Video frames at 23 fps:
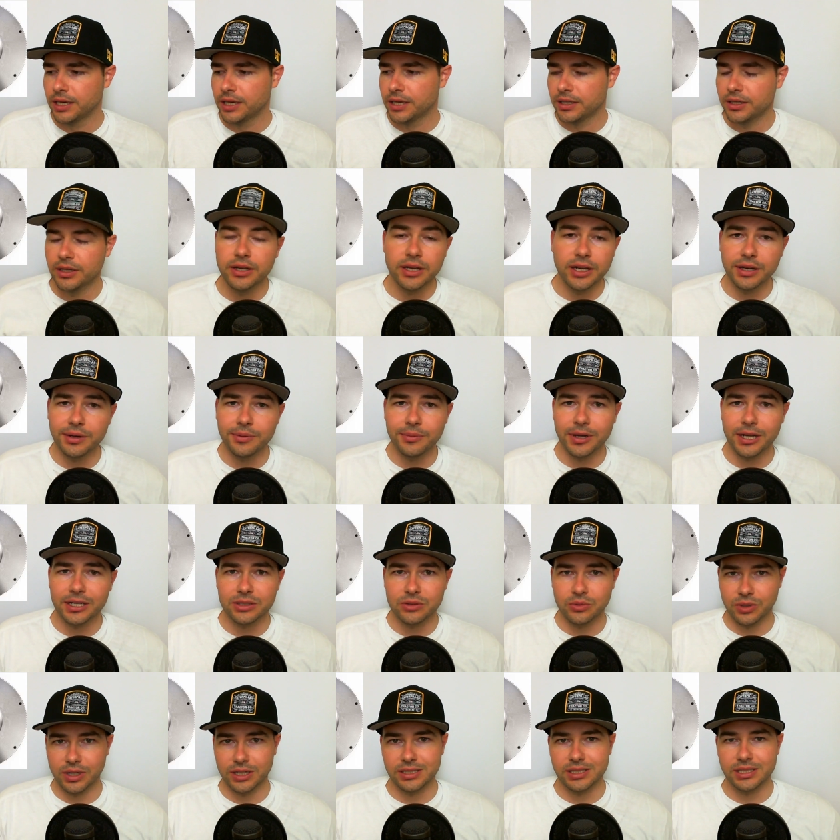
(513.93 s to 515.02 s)
Now, getting back to
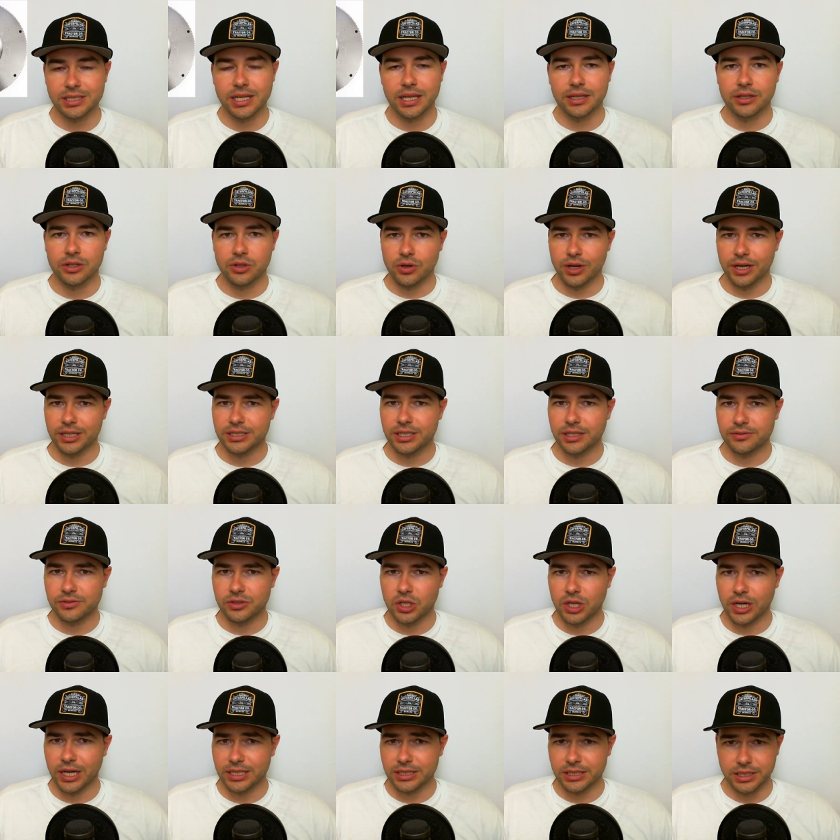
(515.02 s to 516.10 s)
what I said, the crankshaft's not
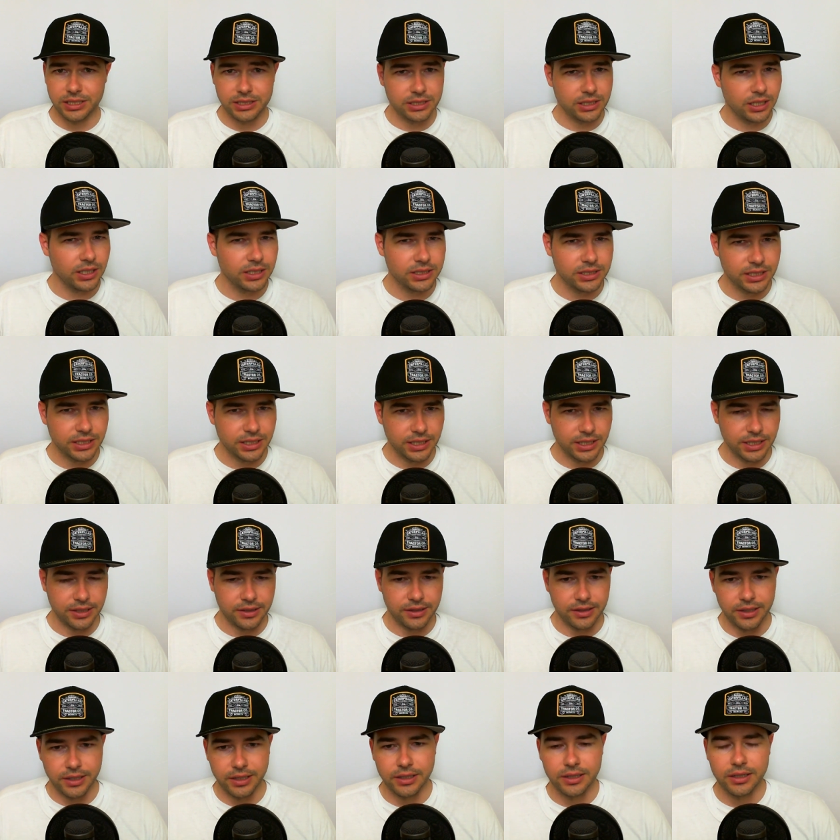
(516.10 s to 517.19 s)
actually touching
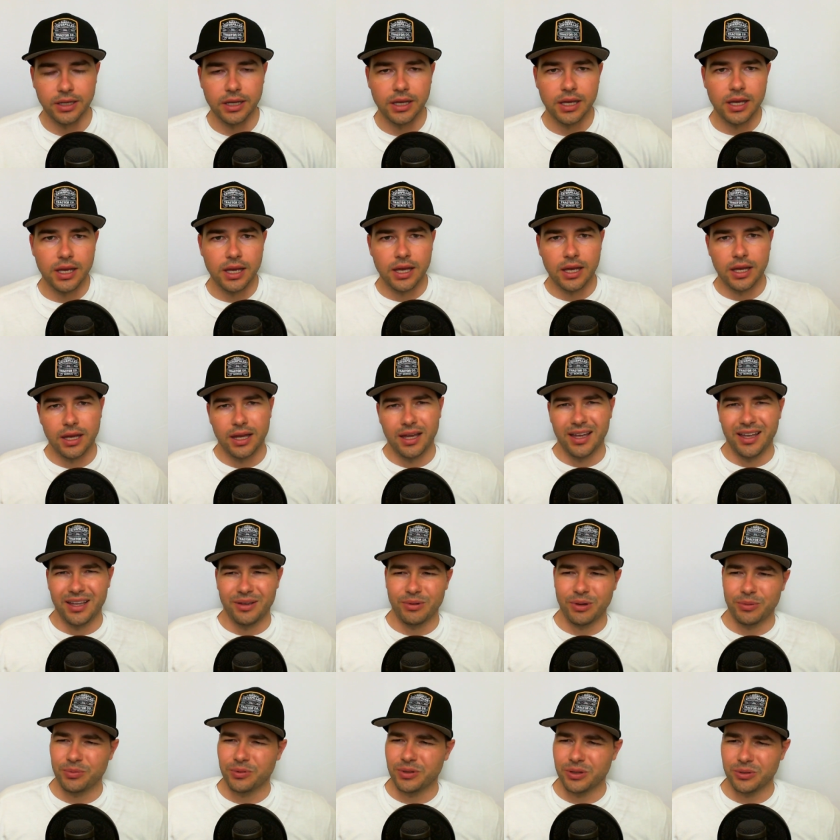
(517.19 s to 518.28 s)
anything. You
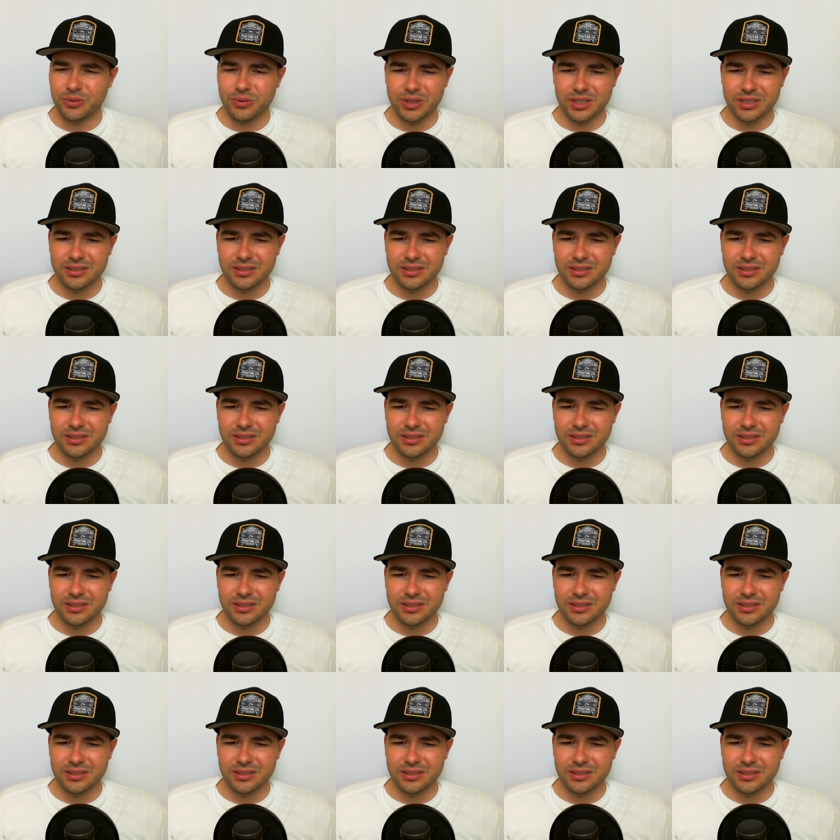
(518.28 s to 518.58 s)
might be like, well, that,